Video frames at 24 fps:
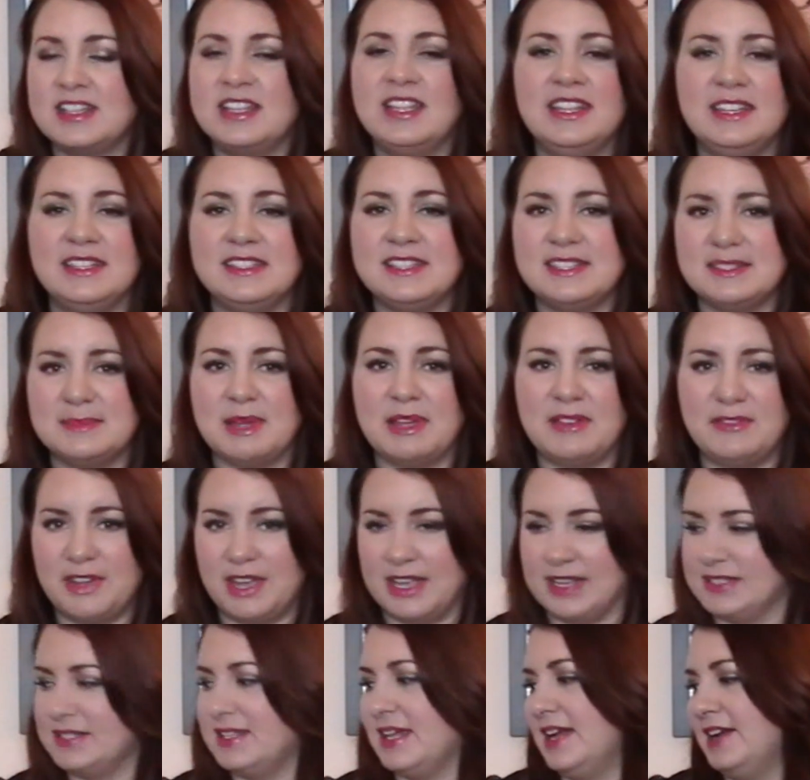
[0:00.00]
cleanses my
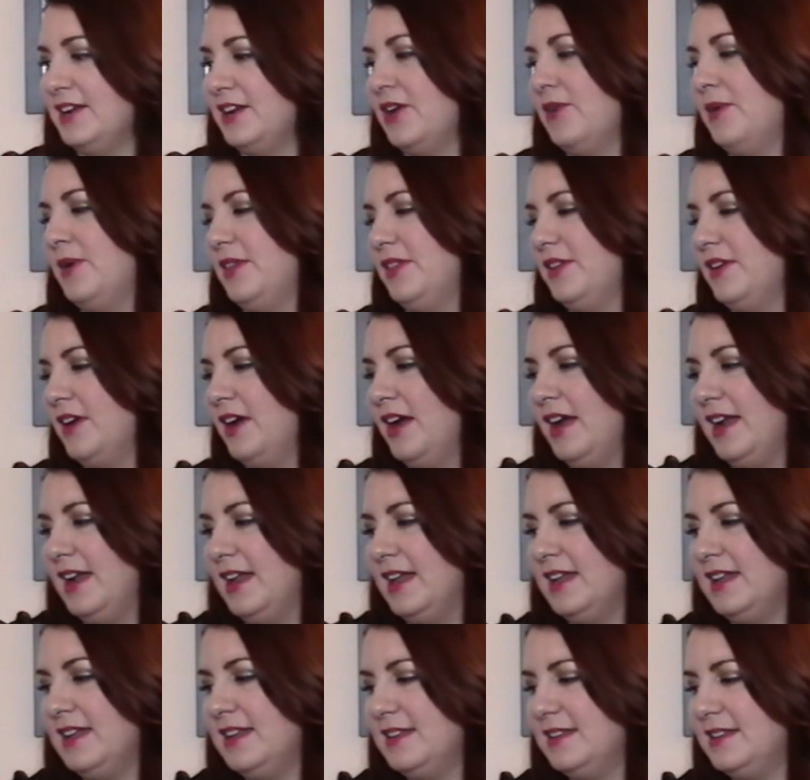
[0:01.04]
face like no other, and
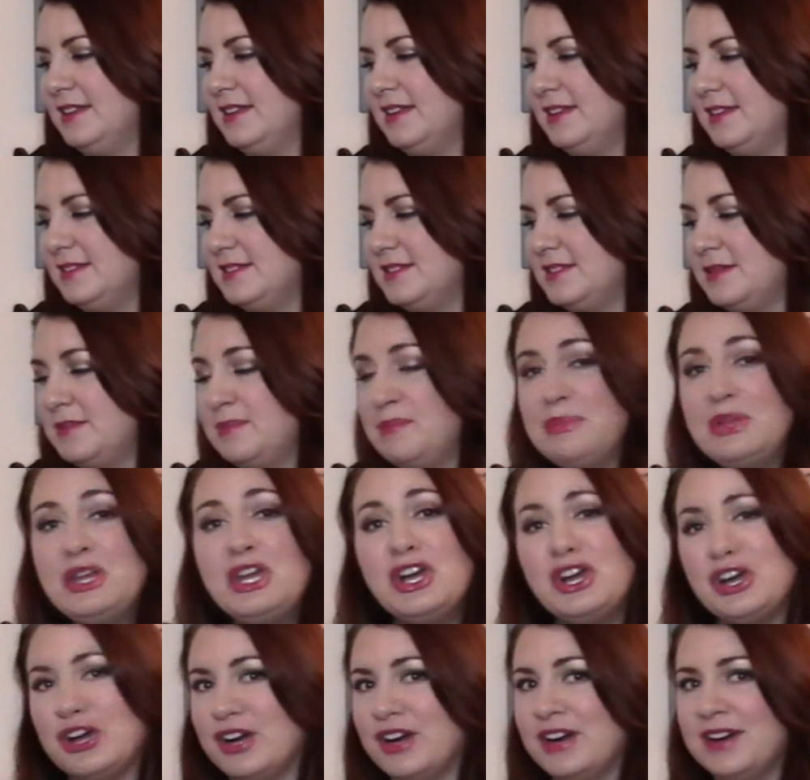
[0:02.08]
it's
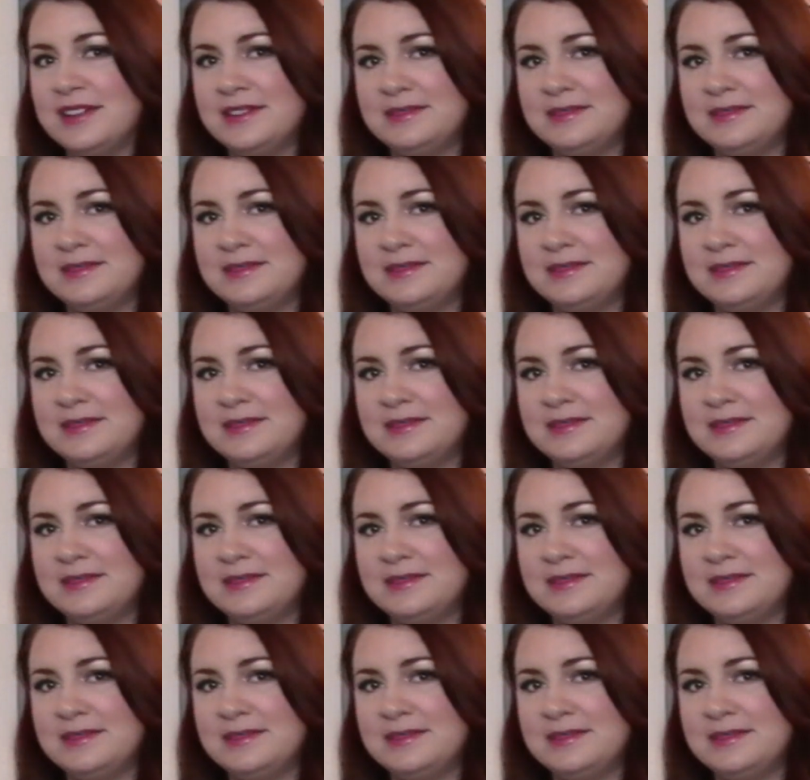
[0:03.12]
pure.